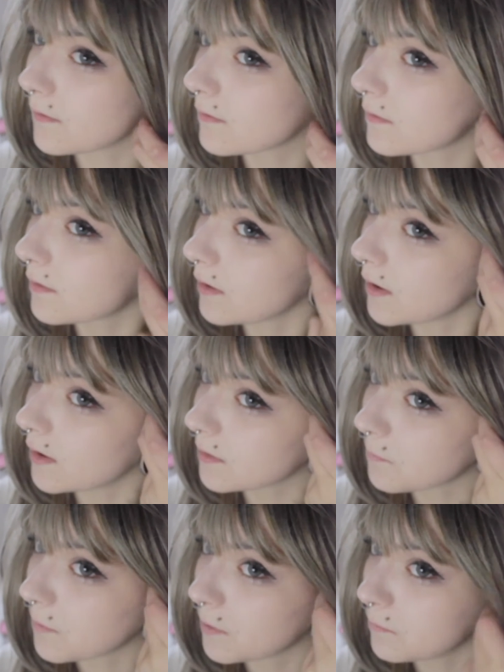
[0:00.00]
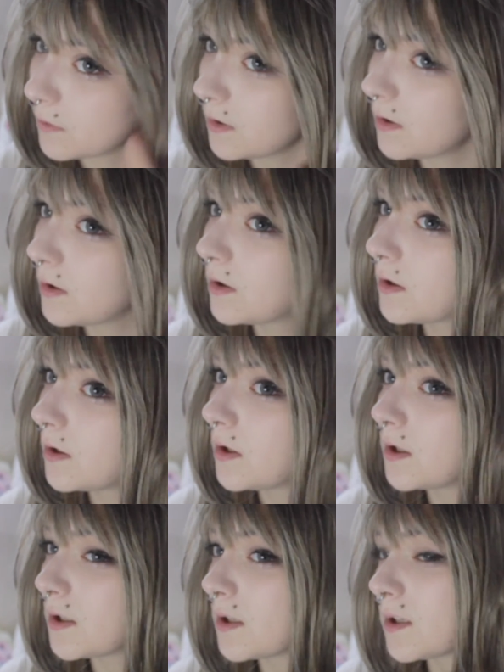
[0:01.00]
and the skirt at the moment.
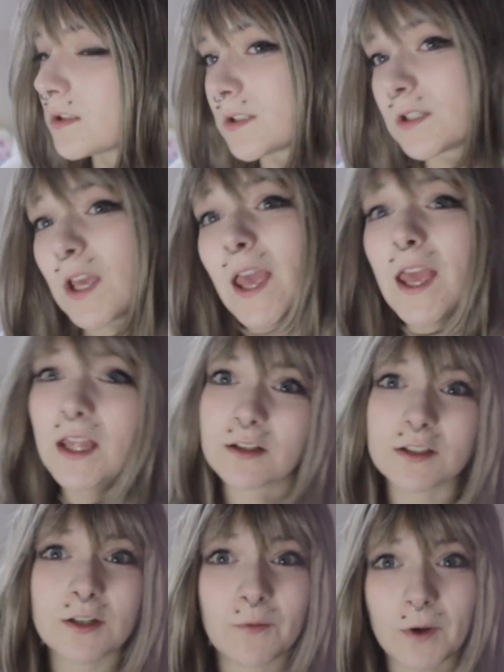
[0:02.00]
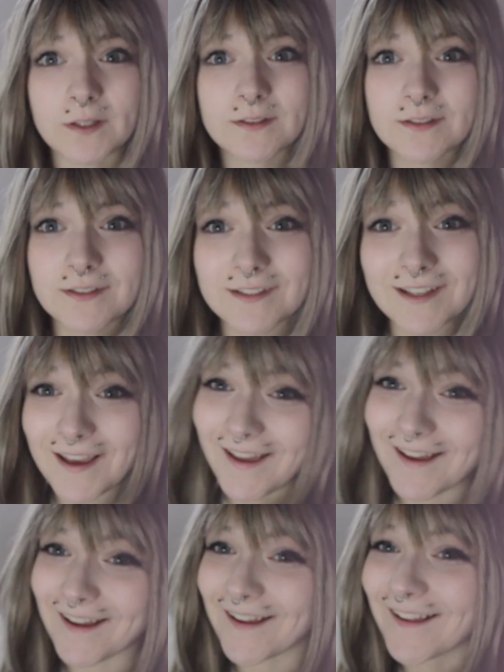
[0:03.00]
Hint, she wears a
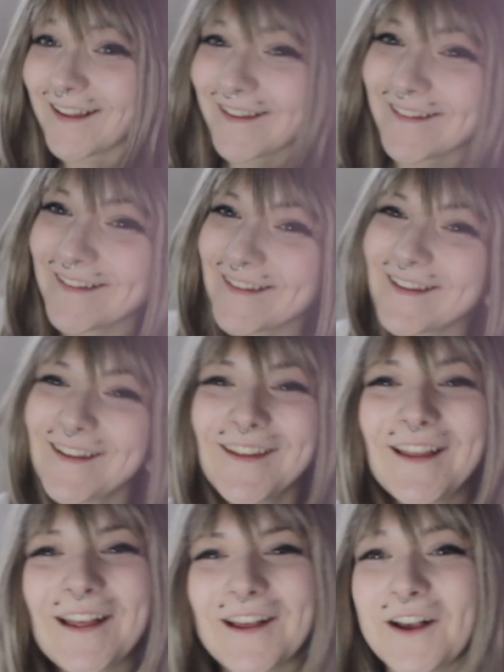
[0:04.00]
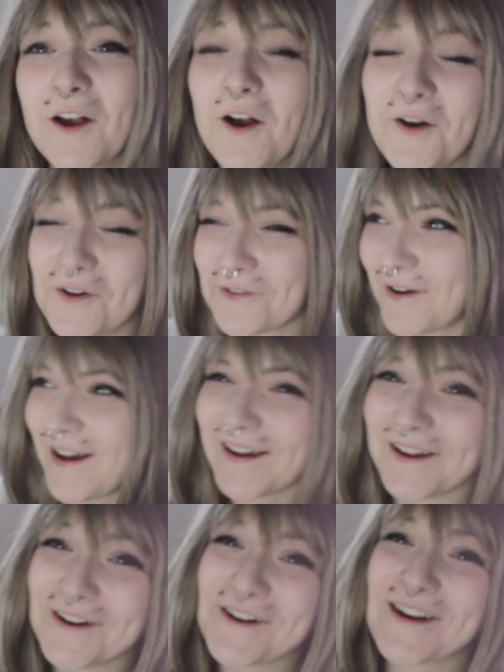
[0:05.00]
skirt! Oh
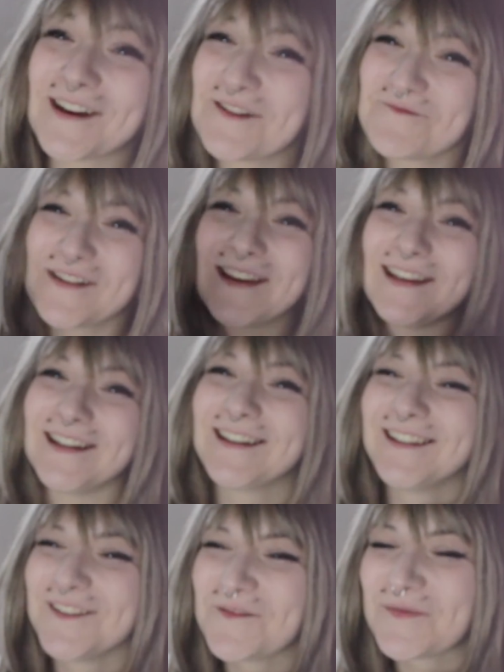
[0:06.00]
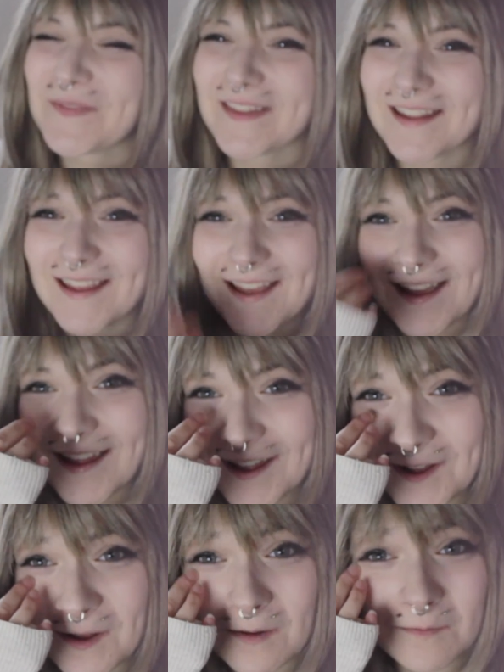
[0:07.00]
my, who could it
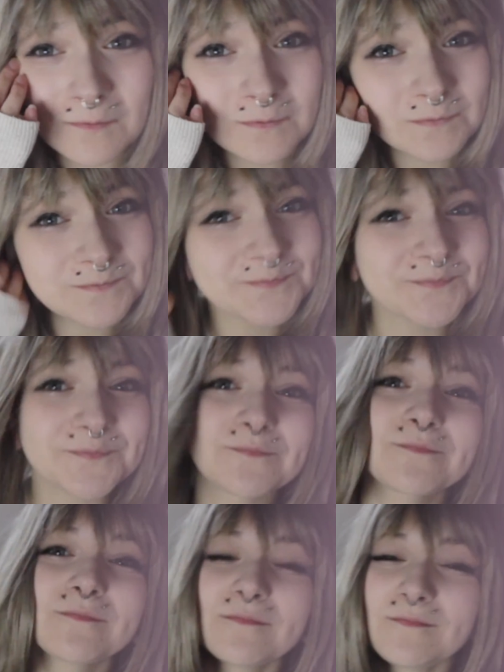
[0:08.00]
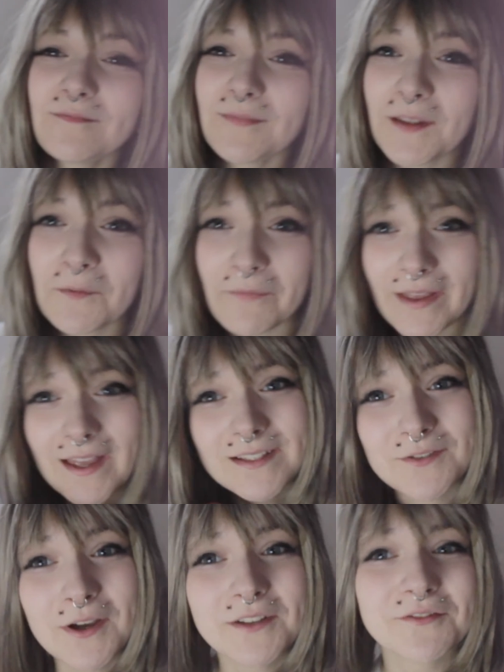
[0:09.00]
be? But yeah,
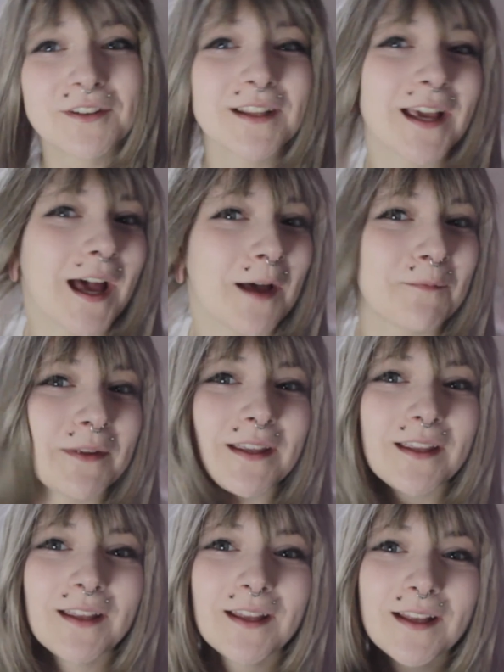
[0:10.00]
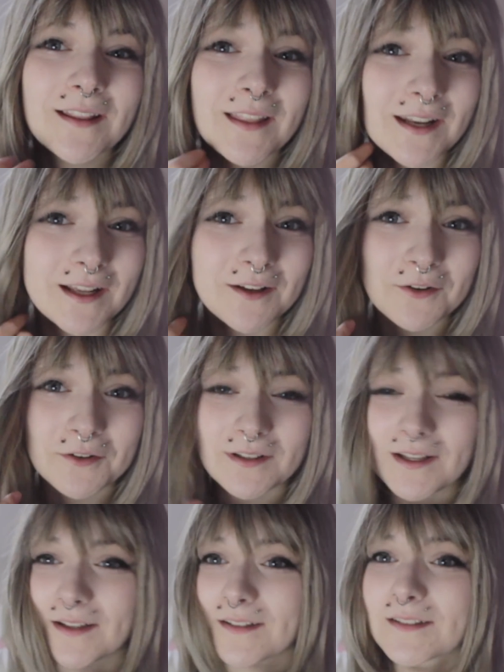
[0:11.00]
so I was really happy that I
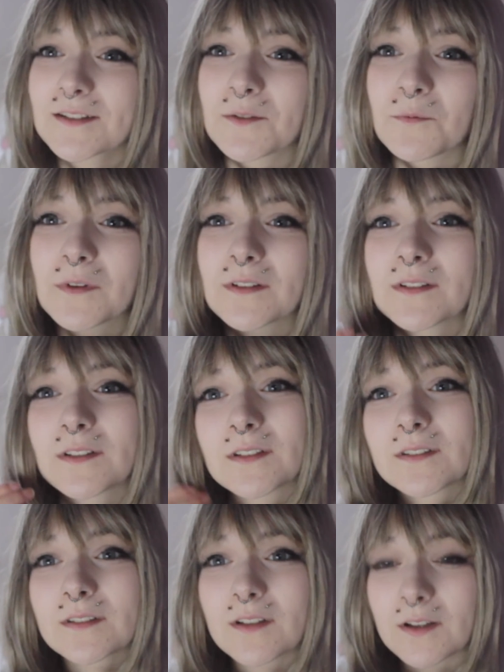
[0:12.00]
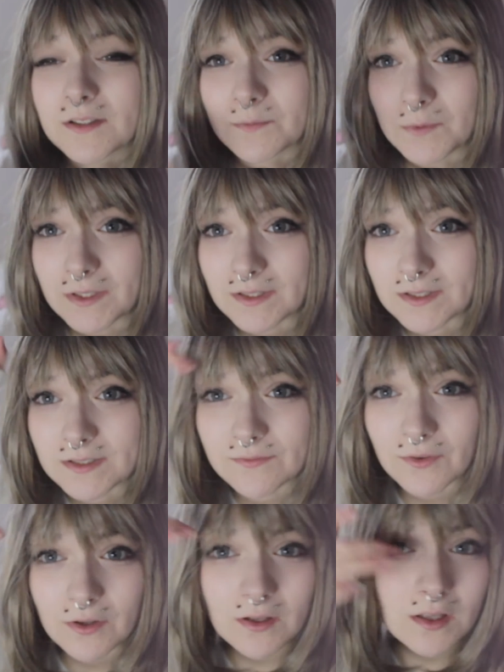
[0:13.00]
could get someone to cosplay this